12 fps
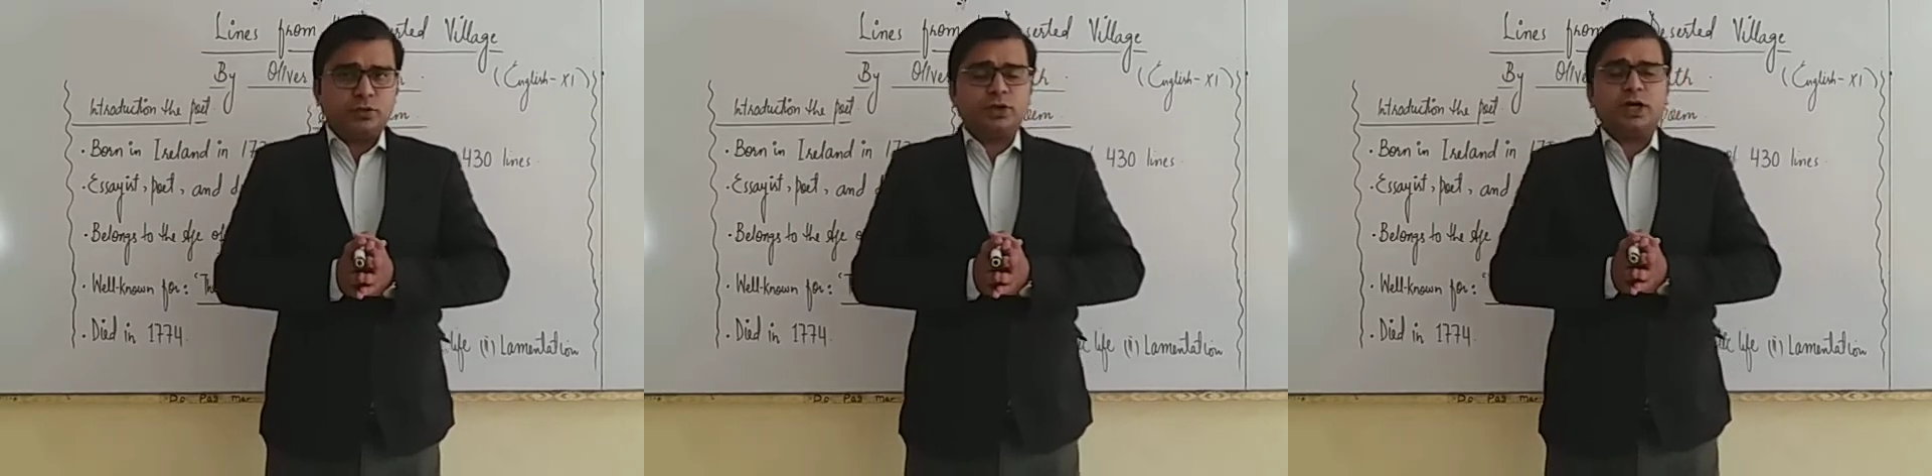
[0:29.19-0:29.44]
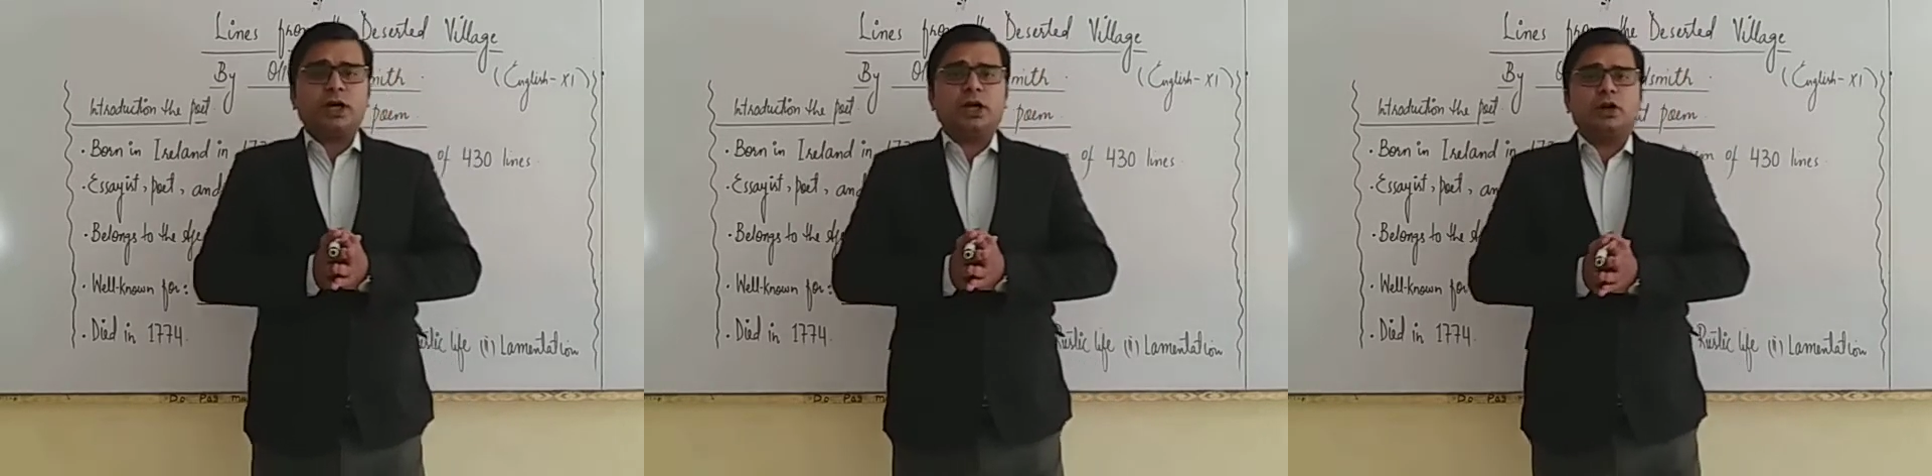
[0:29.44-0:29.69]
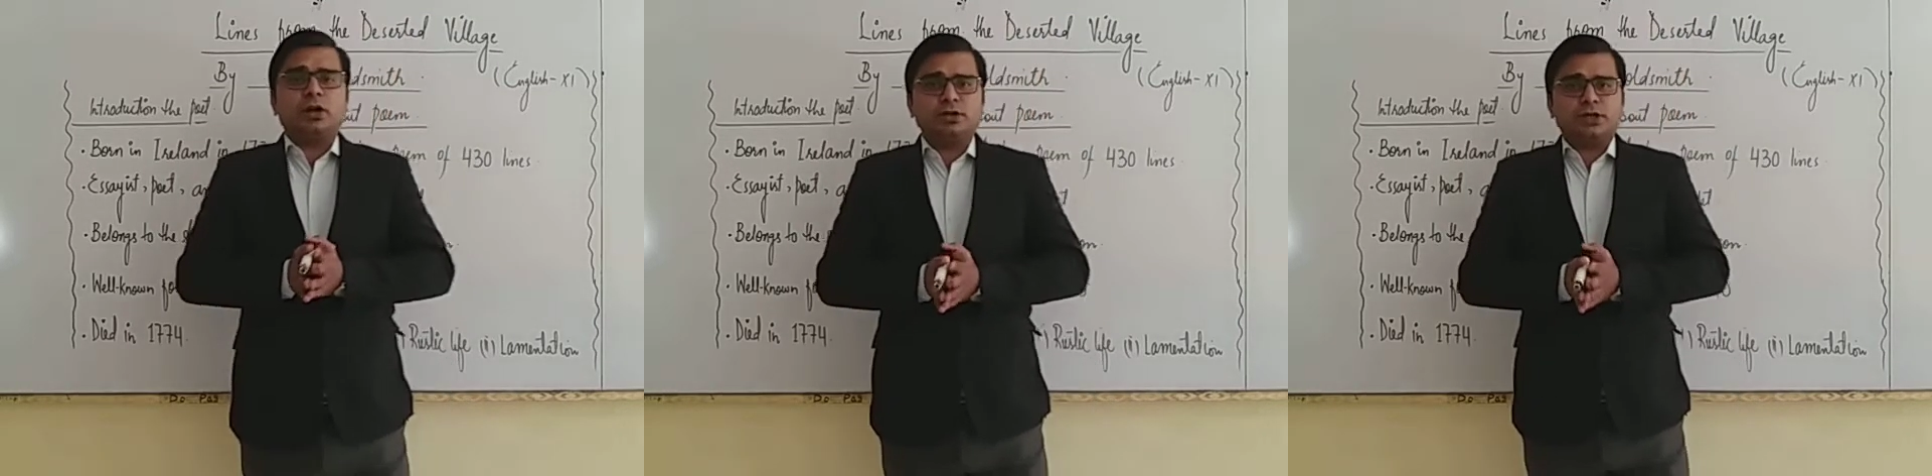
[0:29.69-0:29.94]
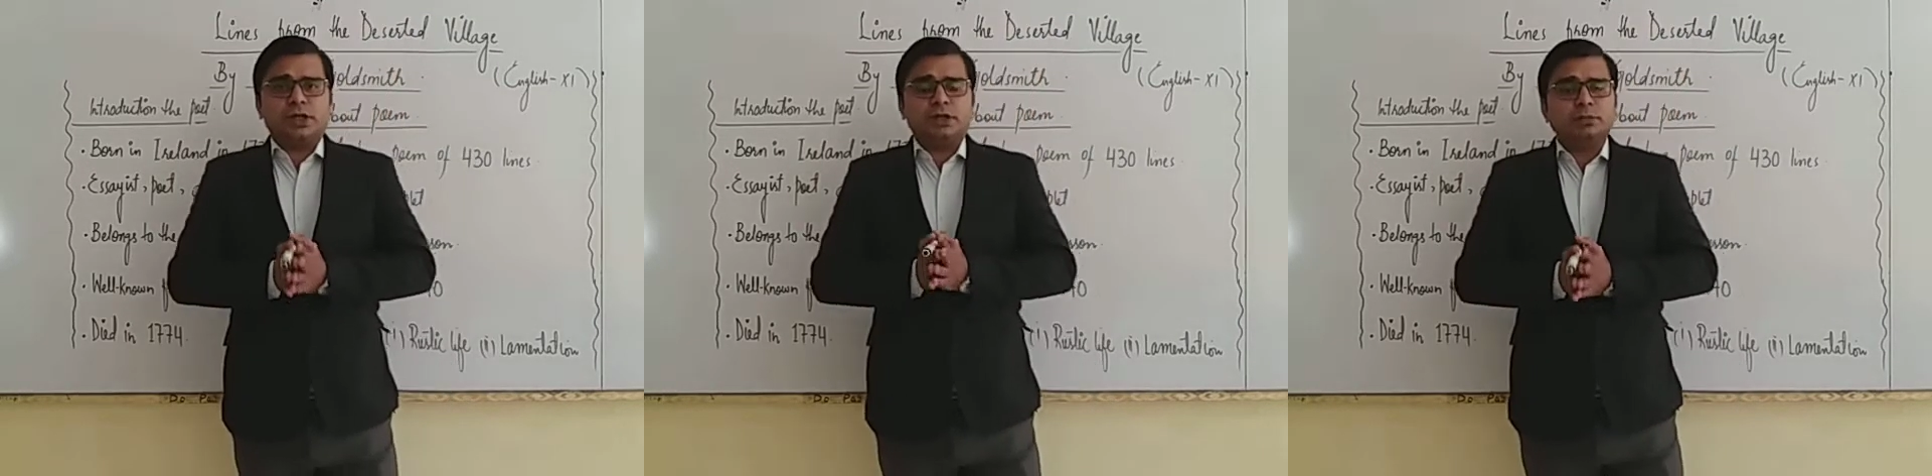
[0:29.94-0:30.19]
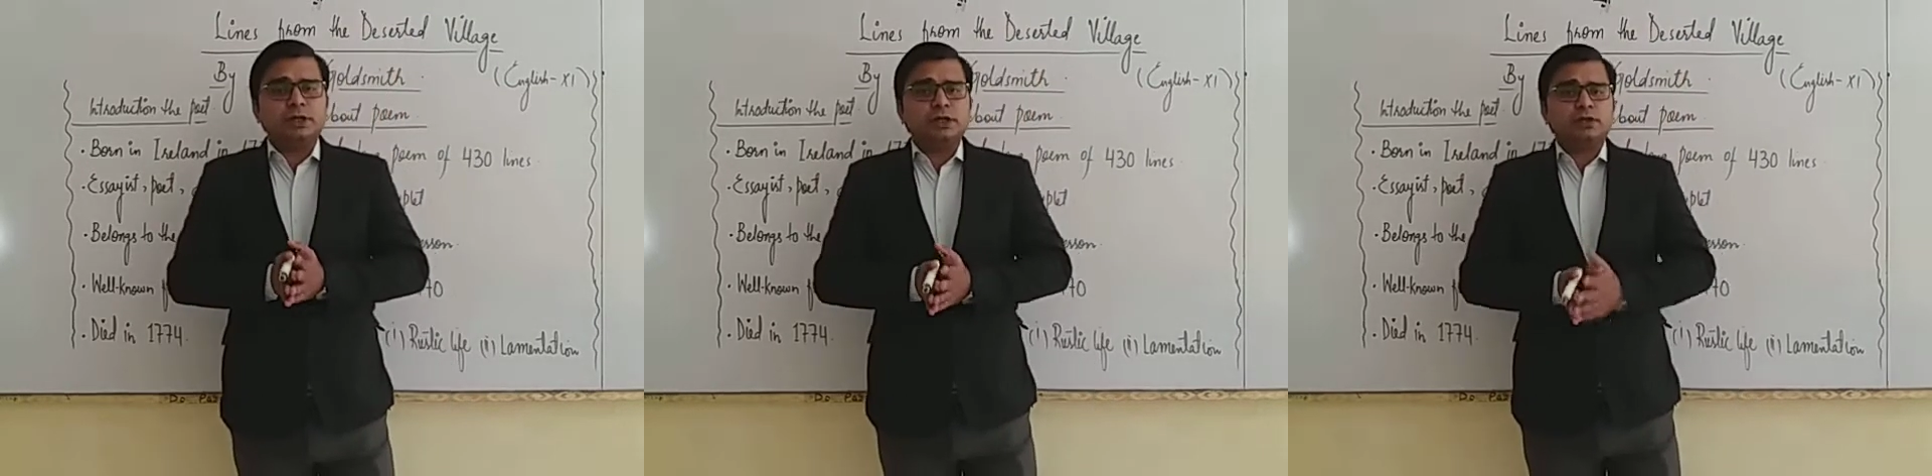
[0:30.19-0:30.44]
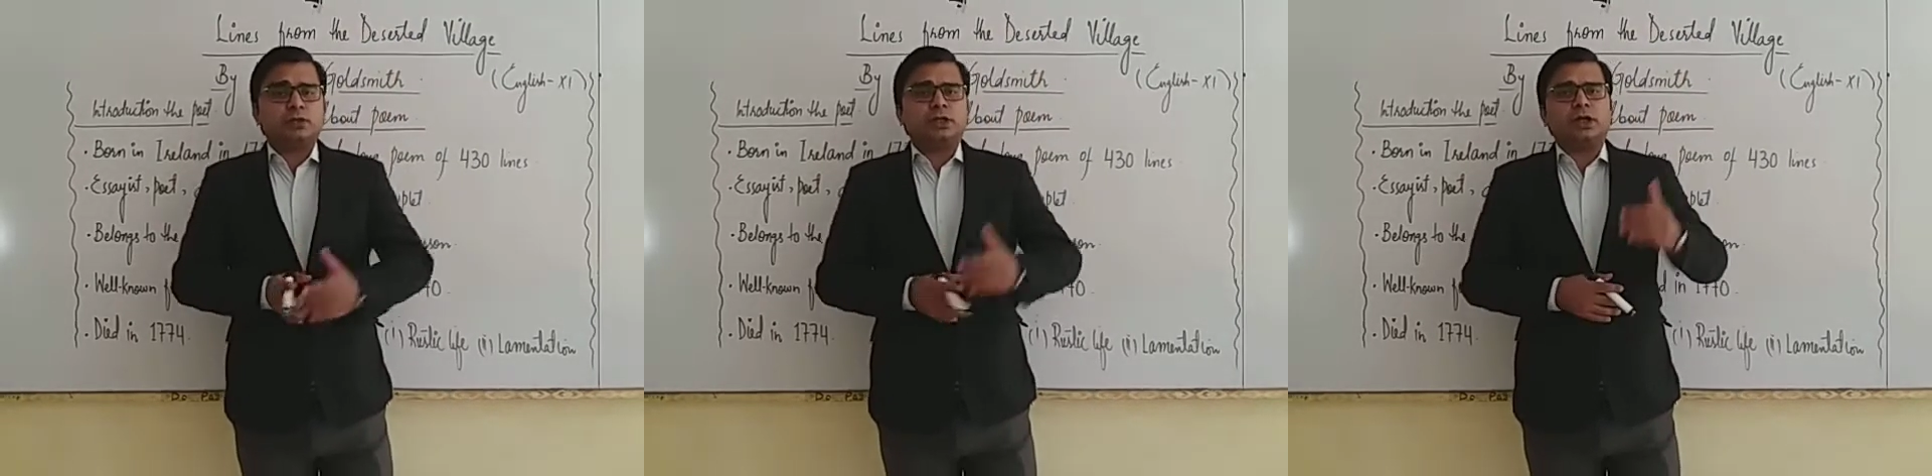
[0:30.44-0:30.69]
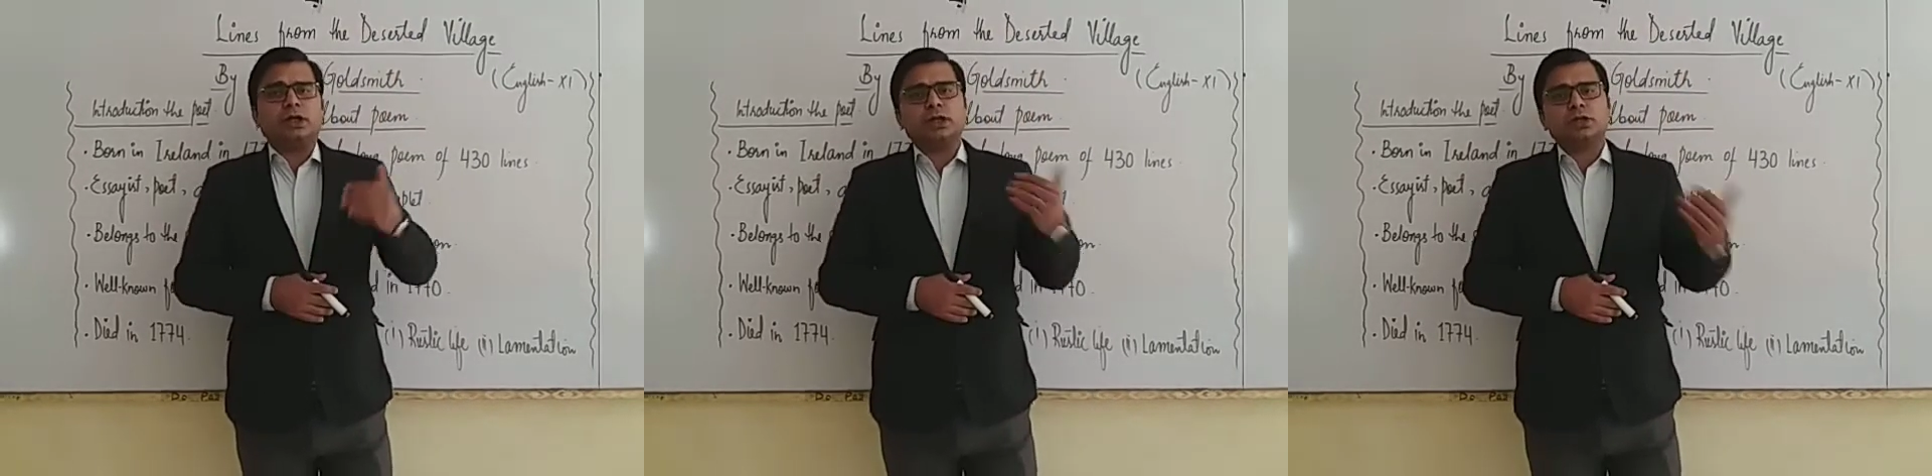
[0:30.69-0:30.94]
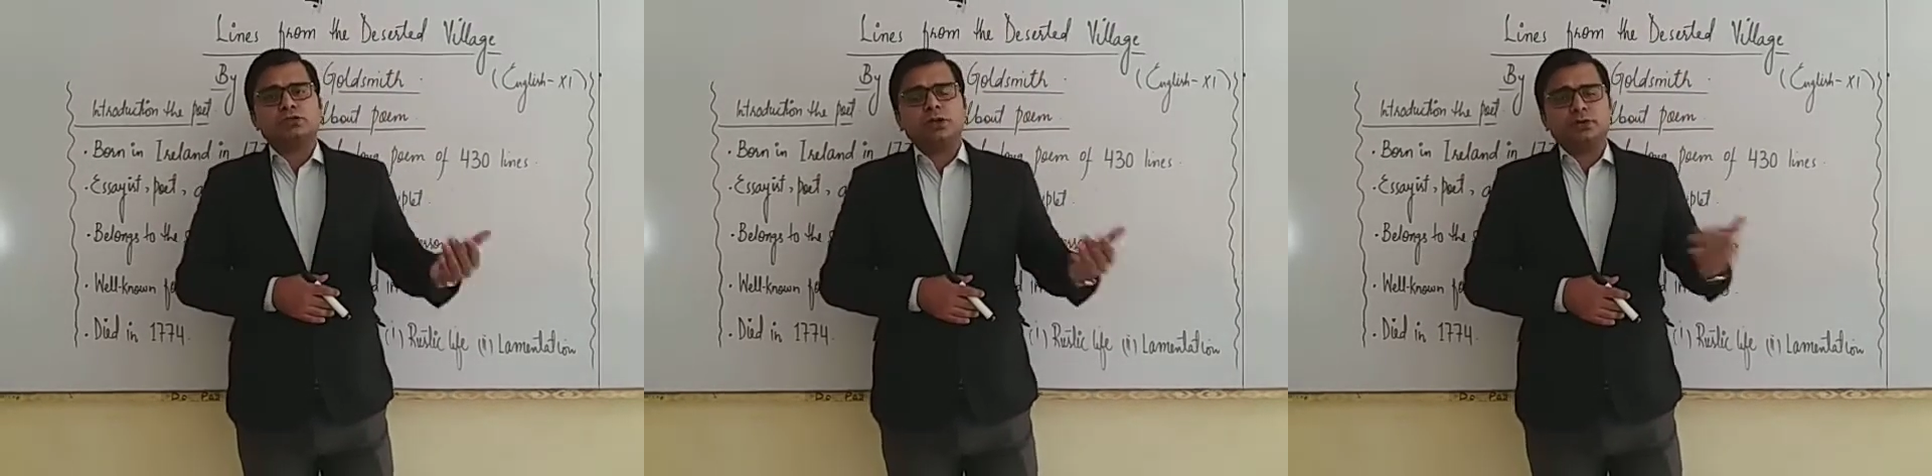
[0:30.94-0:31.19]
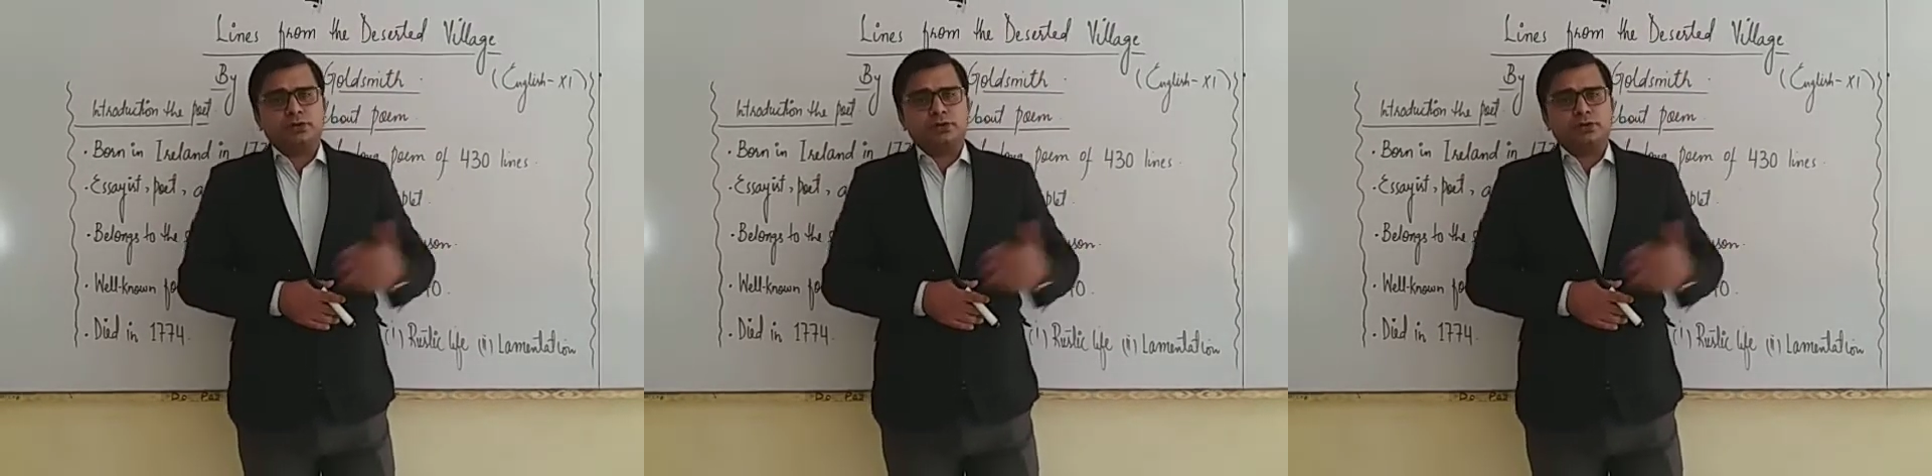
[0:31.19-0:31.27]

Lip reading: we are not able to conduct your